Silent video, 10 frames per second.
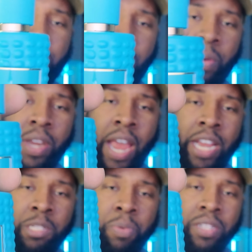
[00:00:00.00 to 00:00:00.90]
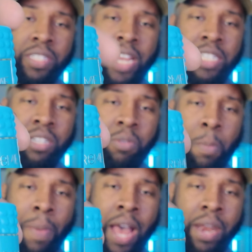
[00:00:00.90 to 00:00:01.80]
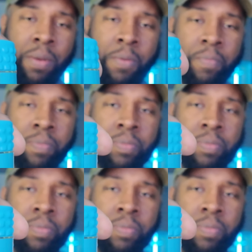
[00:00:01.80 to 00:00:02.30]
Very nice presentation on the bottle.